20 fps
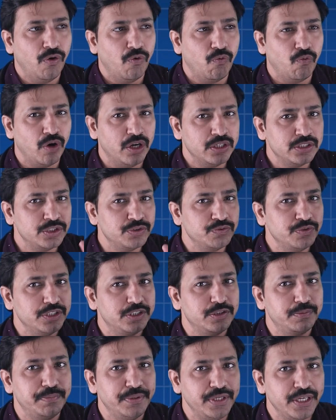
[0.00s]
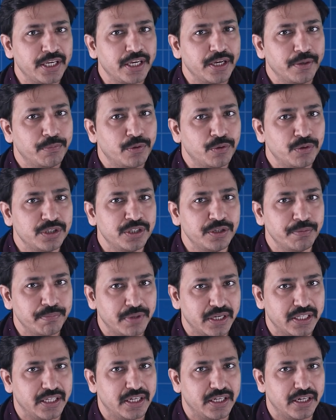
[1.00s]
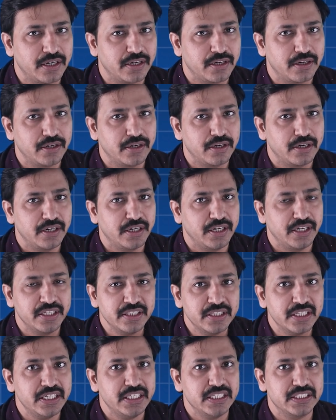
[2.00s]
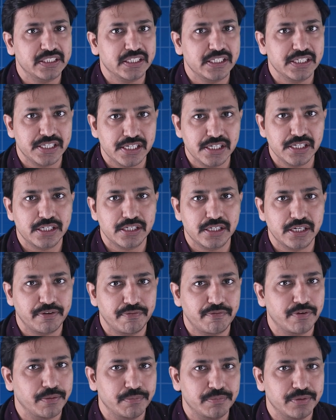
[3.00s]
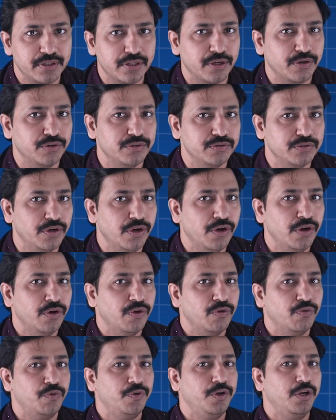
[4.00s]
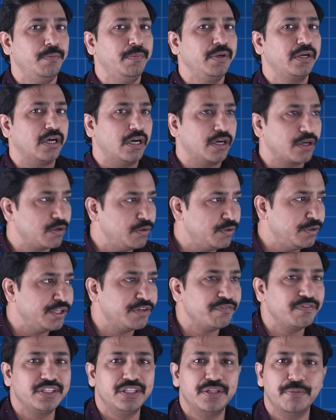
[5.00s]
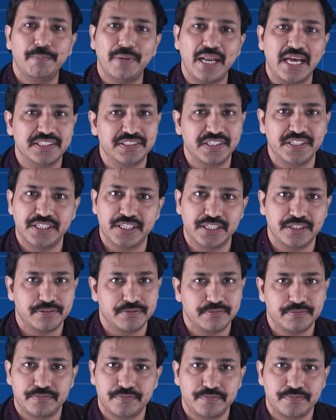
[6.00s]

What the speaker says: Once we speak about the mother, in the discussions from now, we will be concluding with the placenta.